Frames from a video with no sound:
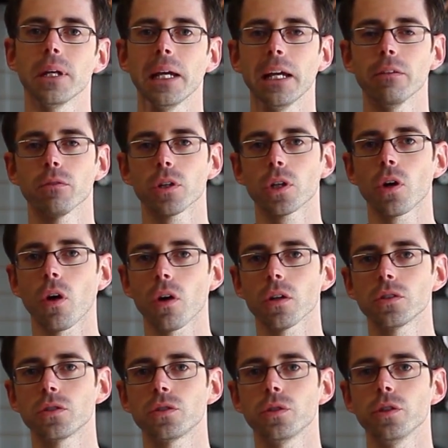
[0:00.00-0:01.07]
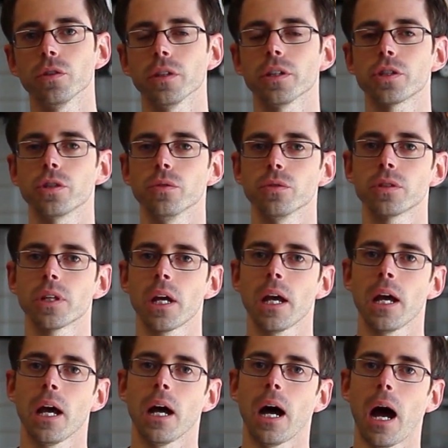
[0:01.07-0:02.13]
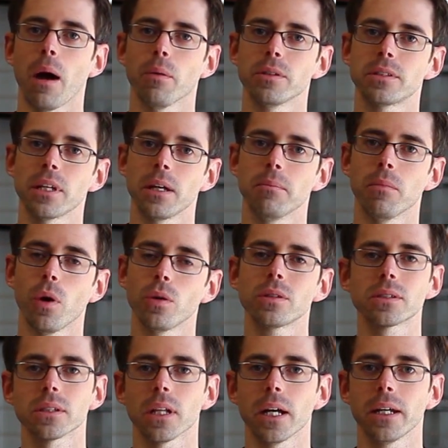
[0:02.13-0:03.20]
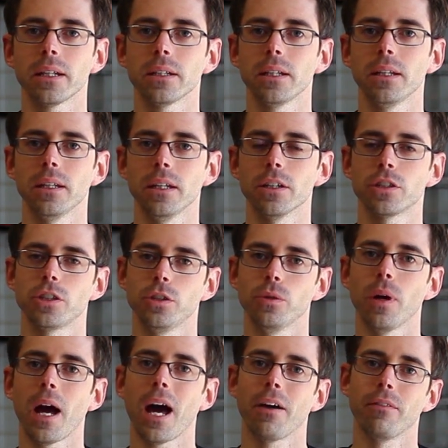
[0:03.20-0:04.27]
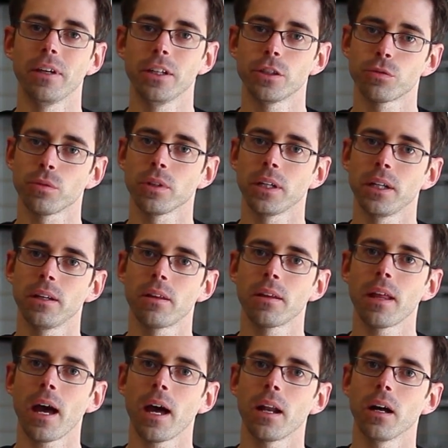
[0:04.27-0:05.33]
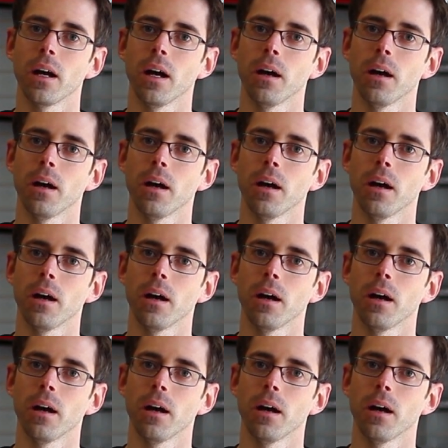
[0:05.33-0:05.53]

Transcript: In regards to your issues, I would say most likely the issue you have is related to that.